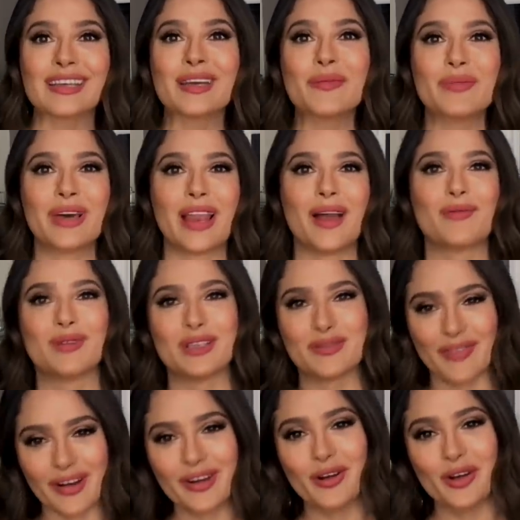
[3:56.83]
Yeah. But I was
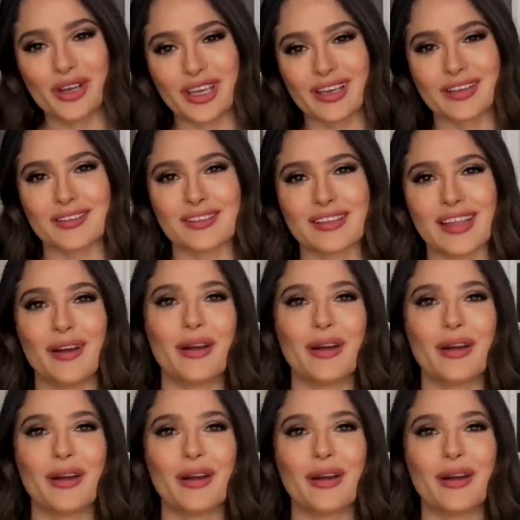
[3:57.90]
very lucky because now